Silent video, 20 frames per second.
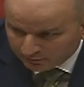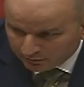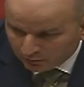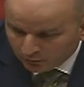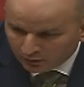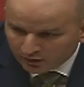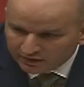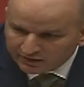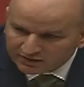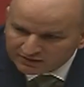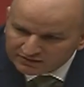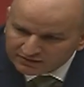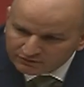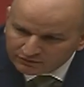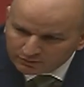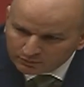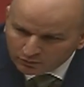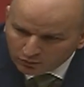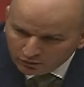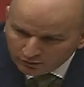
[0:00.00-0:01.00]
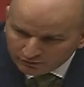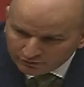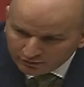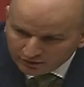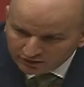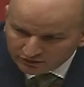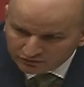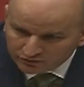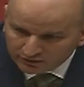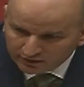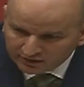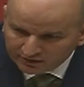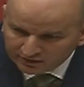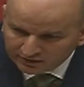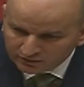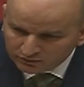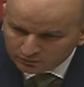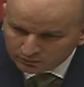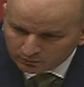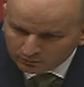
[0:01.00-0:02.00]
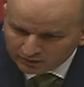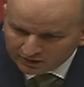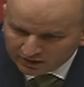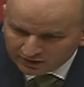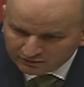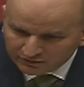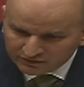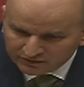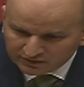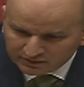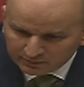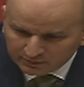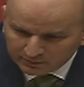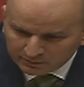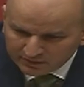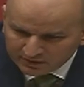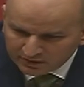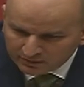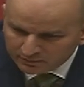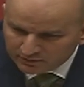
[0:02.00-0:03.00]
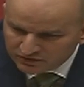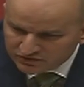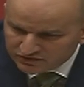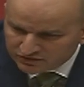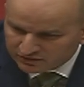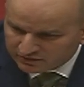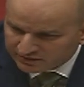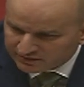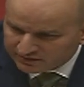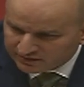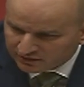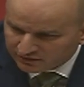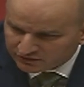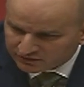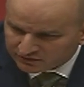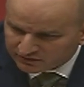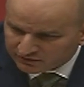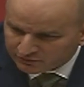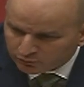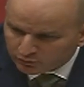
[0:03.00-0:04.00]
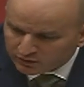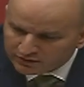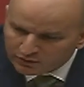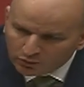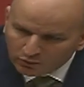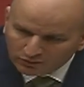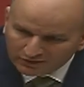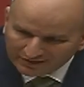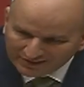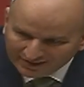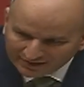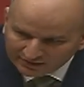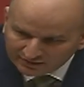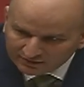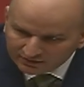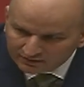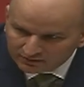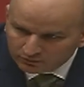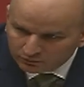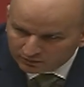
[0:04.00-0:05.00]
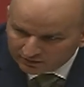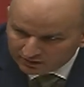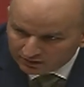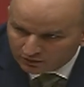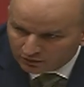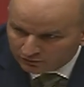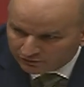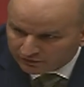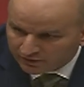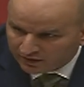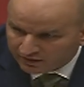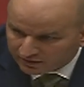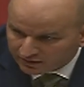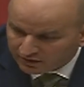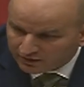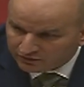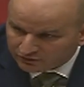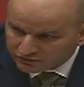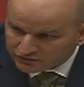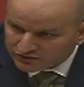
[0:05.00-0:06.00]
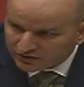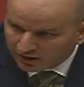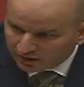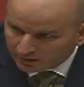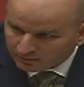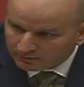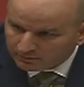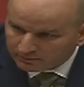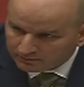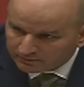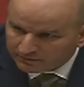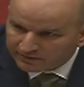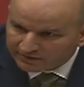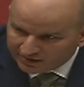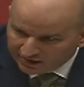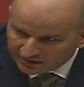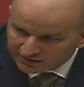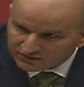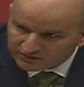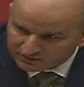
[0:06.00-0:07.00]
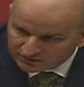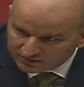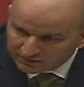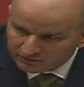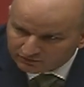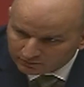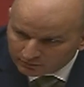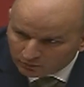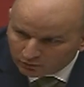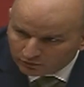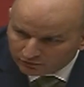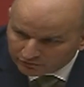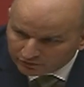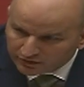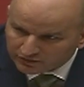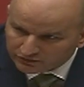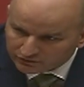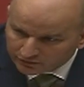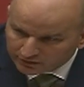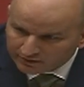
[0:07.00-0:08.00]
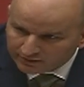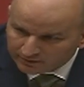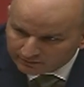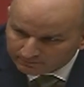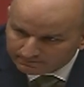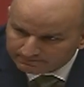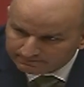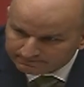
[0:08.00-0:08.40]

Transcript: But what gets even more frustrating is when we have a CBP commissioner that tells us if we don't like it, we can go find another job. That's even more frustrating.